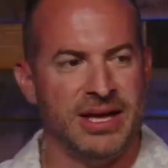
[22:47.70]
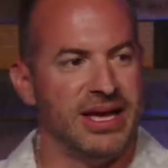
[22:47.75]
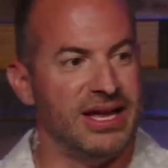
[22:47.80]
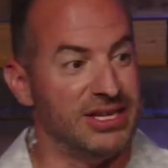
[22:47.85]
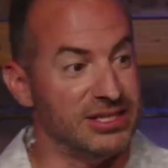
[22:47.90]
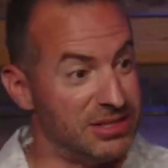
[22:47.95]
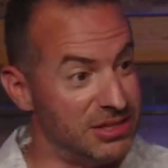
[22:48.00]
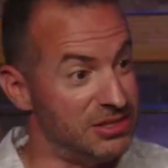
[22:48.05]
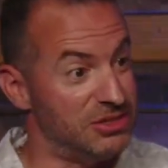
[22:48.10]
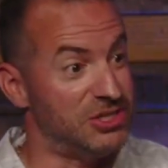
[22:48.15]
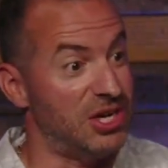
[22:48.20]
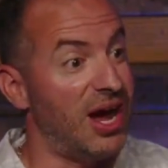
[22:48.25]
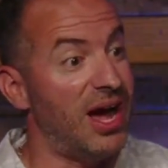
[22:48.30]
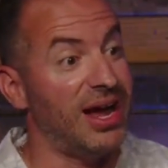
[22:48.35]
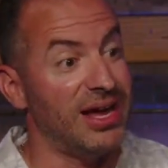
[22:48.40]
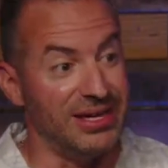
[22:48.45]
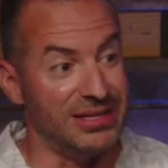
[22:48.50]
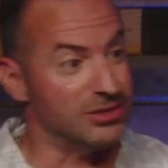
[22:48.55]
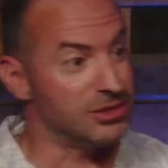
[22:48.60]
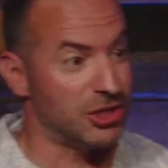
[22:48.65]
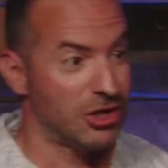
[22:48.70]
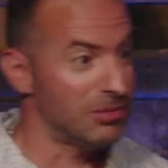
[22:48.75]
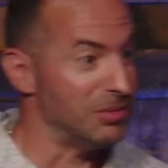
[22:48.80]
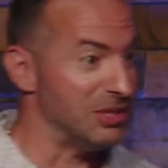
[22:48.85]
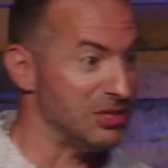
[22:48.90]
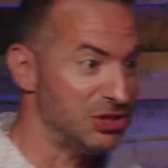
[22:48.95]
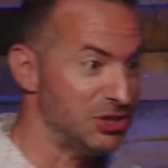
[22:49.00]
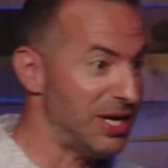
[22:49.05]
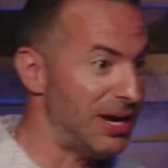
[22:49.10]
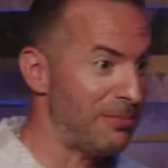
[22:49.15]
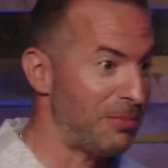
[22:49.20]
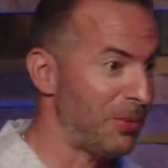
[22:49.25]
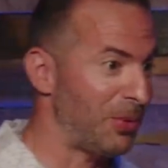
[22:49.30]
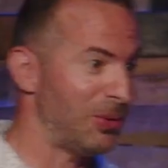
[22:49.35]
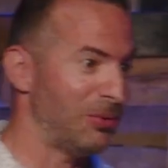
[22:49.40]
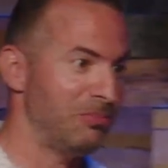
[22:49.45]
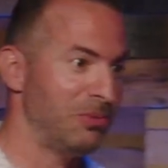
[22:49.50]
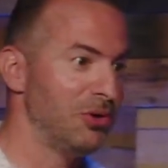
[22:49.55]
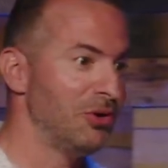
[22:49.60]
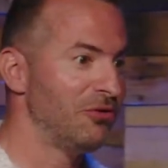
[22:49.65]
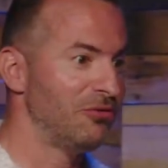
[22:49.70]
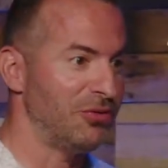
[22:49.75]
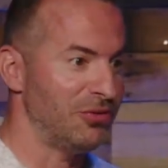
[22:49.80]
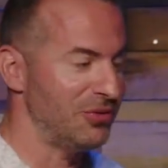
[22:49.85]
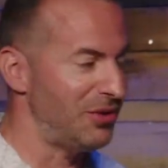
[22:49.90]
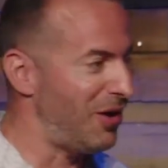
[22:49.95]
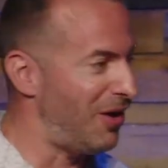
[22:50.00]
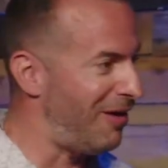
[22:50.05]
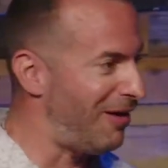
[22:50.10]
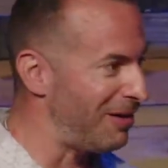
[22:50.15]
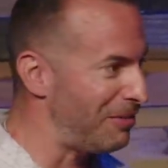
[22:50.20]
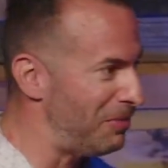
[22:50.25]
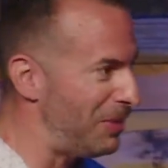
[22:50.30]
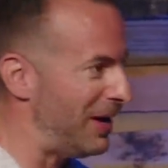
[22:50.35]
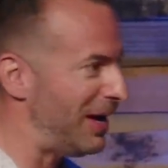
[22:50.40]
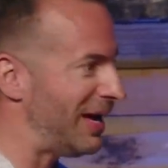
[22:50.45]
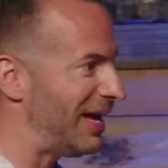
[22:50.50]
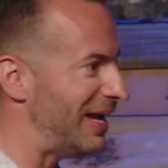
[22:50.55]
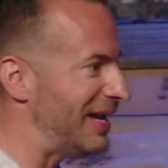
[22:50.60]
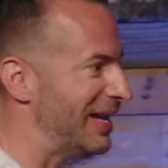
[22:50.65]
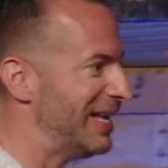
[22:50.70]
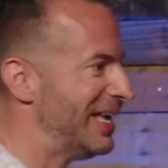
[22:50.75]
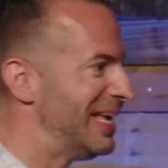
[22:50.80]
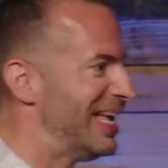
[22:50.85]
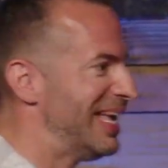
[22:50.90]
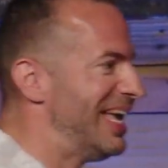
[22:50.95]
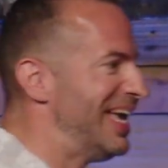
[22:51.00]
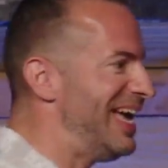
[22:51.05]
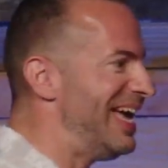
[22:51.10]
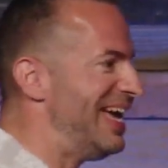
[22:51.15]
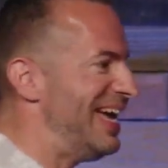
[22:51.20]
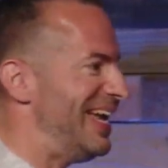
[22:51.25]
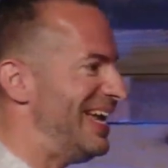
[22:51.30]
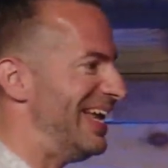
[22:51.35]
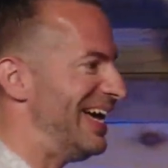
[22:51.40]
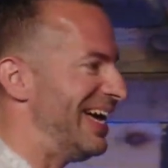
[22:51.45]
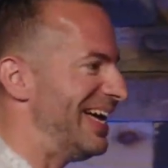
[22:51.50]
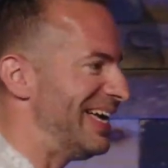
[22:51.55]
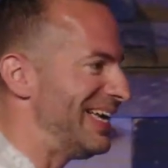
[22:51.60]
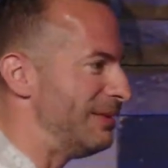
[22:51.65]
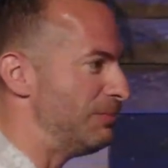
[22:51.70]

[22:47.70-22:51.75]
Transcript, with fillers: and it's a giant German Shepherd, beautiful dog, big, and and uh,